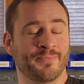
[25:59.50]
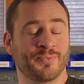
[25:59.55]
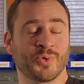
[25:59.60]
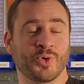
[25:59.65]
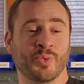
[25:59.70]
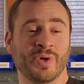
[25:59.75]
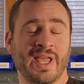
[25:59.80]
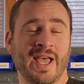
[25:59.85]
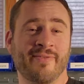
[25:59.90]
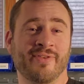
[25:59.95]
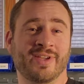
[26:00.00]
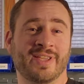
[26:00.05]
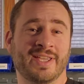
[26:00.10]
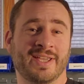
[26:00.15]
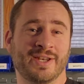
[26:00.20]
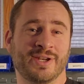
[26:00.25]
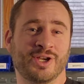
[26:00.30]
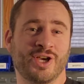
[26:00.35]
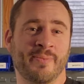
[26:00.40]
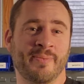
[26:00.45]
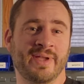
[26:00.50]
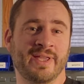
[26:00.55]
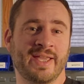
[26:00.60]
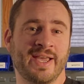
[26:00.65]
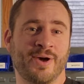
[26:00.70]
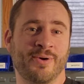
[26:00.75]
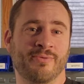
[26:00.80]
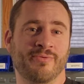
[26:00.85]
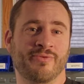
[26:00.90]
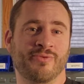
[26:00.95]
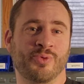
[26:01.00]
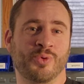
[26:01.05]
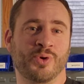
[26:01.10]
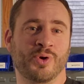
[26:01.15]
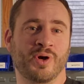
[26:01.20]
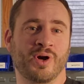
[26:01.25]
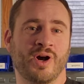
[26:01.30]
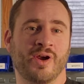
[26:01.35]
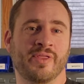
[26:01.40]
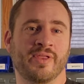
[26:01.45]
We have a kit coming out
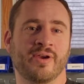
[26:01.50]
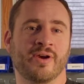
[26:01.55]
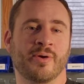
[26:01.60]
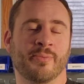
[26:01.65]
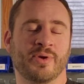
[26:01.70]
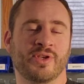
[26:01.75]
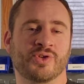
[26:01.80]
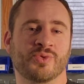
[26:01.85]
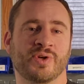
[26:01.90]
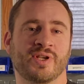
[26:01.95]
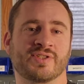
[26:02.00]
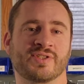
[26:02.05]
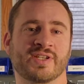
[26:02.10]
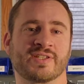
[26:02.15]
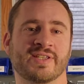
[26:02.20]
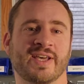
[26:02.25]
for the RB26